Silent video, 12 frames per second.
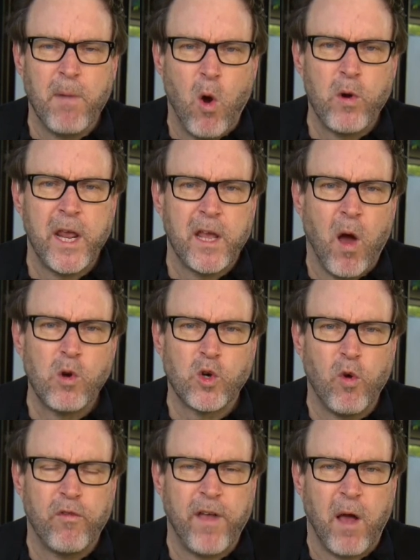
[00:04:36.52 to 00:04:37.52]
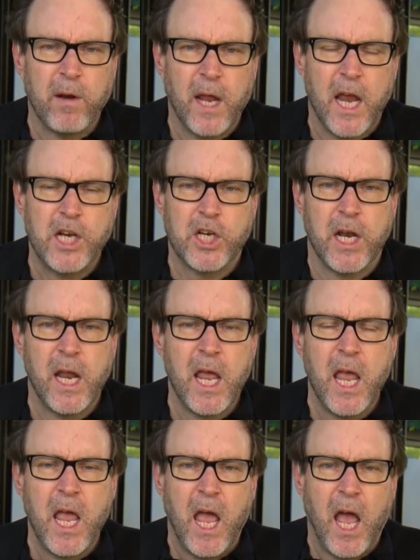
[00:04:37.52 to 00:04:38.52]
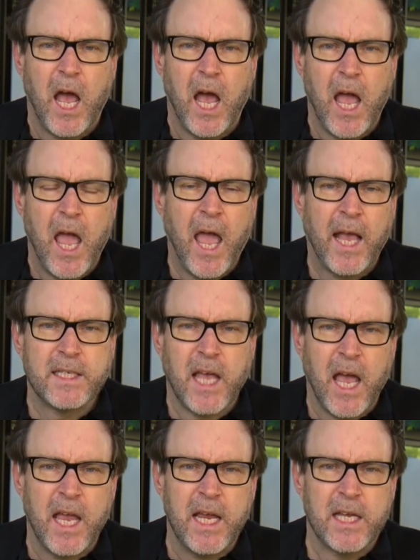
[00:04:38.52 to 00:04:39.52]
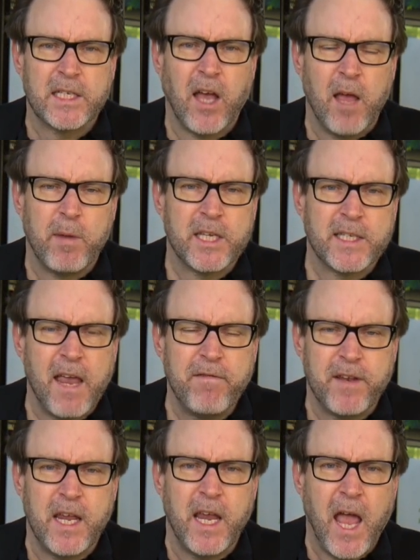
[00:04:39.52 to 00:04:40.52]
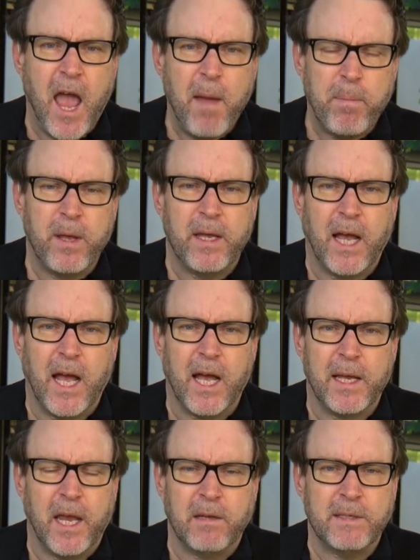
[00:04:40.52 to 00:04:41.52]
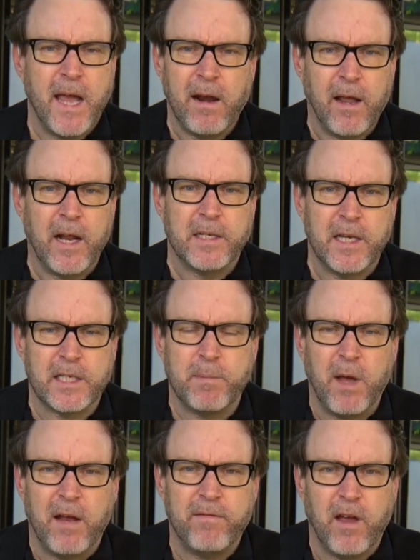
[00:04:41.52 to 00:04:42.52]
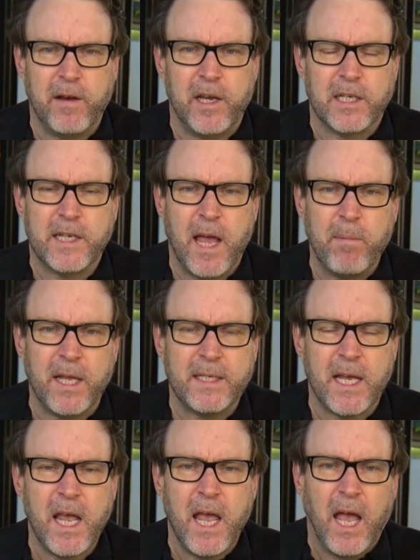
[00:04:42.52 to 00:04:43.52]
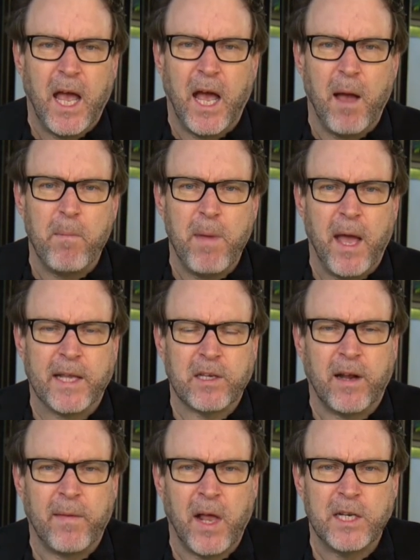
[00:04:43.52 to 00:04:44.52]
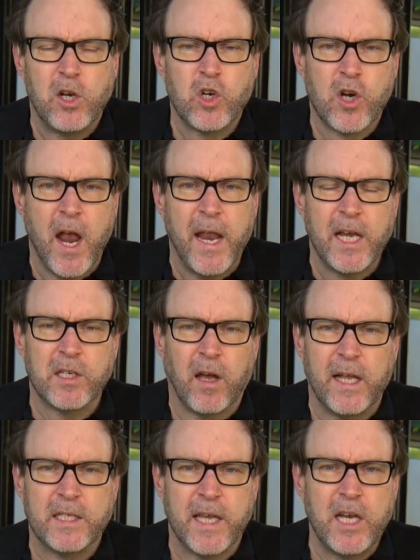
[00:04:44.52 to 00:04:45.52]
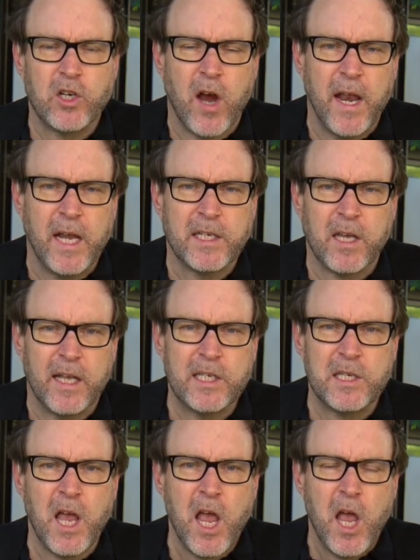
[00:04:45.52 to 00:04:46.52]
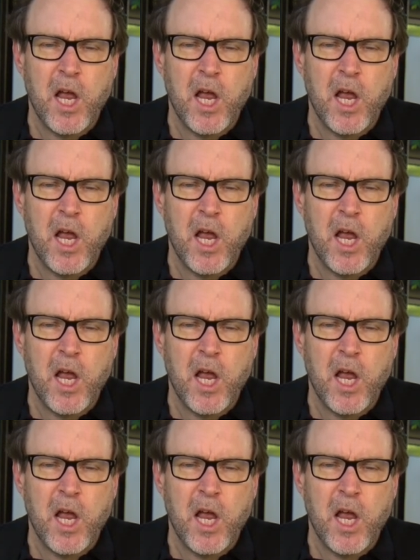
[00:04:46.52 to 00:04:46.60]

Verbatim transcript: Multicultural Foundation has a cyber safety app. You can download it to your smartphone or your tablet. And it's got other training sites, e-training sites,